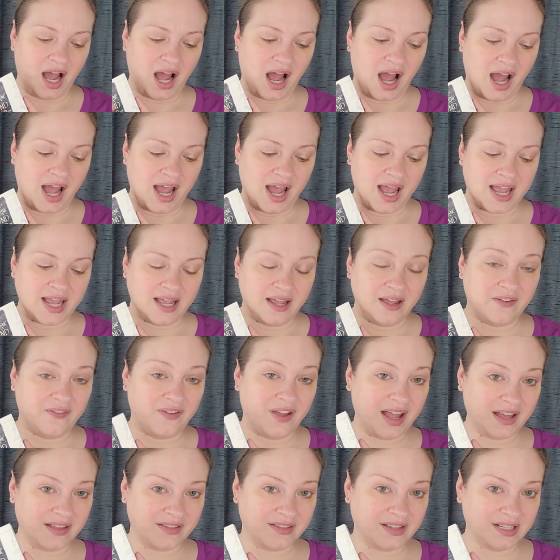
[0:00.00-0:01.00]
I have
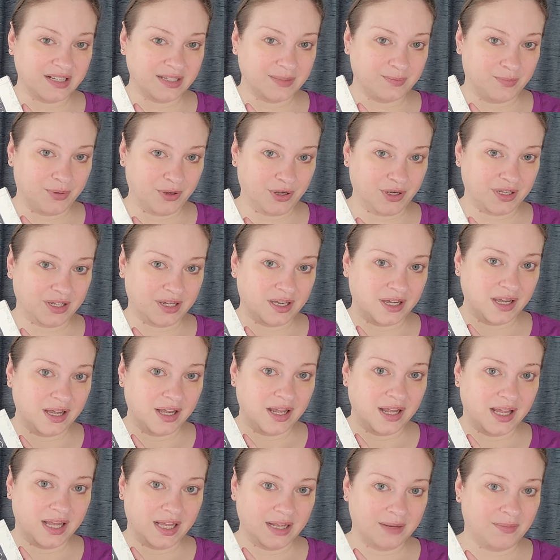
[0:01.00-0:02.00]
had this book
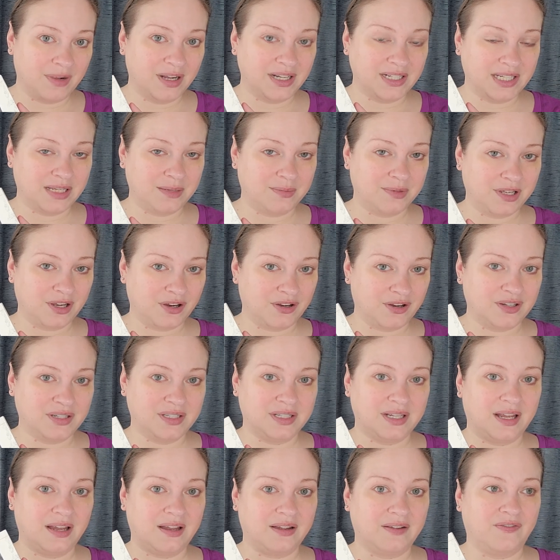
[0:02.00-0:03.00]
in my TBR
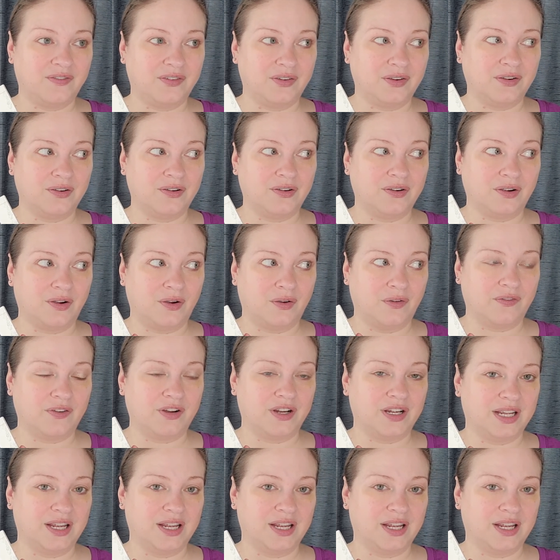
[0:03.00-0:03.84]
stack for over a